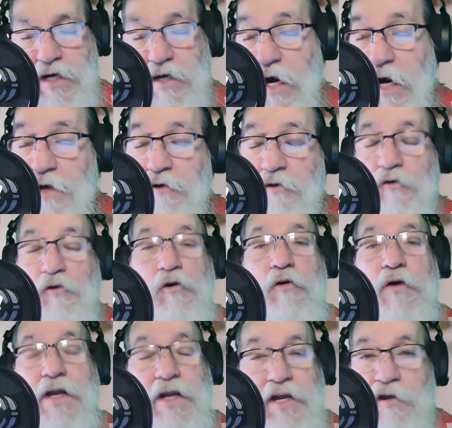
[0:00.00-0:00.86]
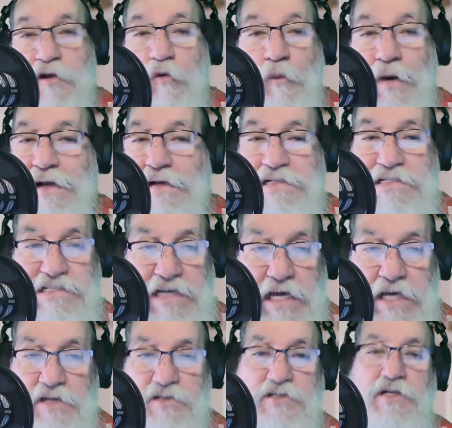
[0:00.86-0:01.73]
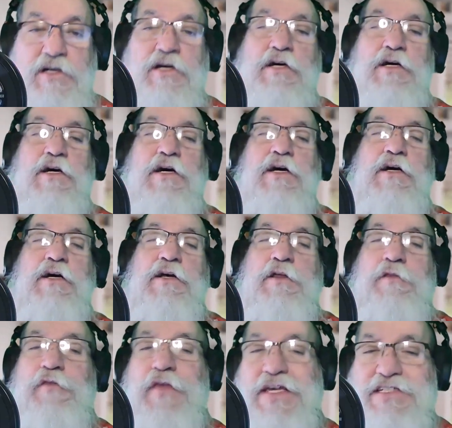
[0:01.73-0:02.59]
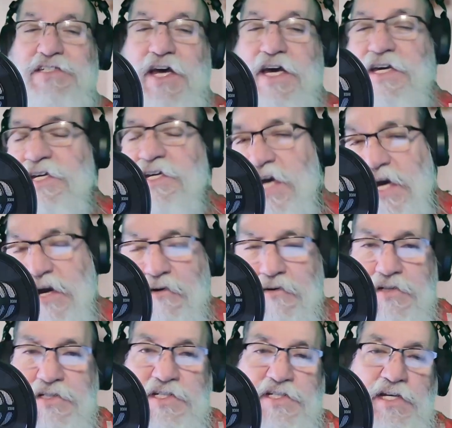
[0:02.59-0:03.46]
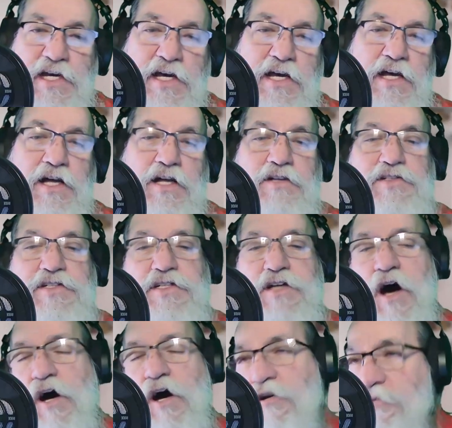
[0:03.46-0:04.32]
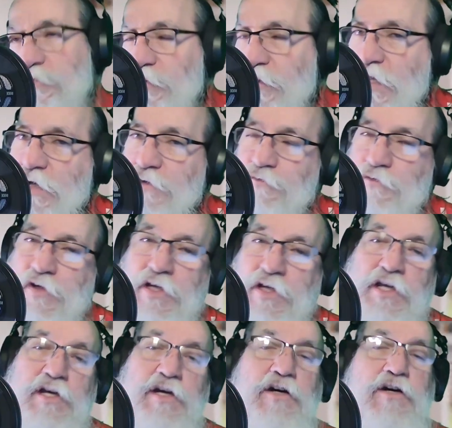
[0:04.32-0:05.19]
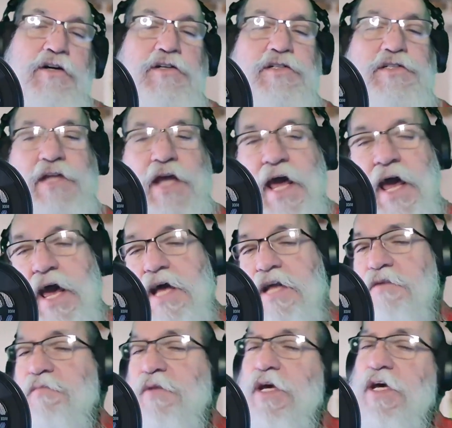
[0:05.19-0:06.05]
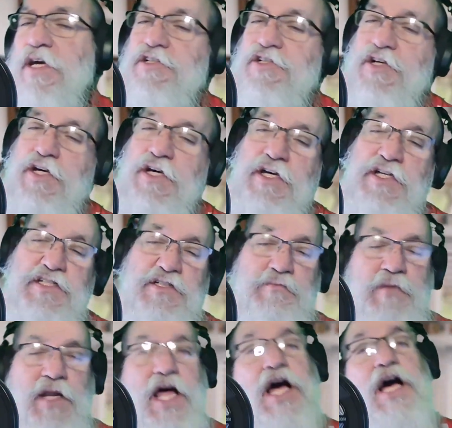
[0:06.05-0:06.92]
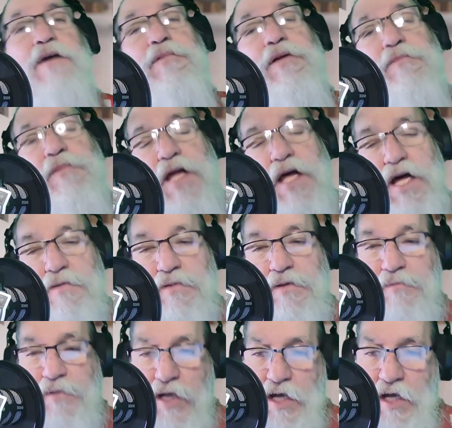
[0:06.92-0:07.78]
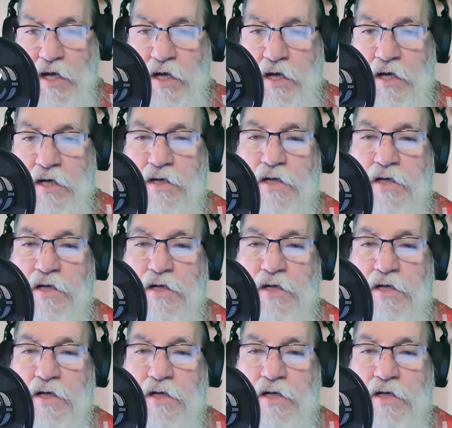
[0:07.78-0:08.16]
I don't know any other way to say it. Things like carousels and autoplay videos and animations and blah, blah, blah, blah, blah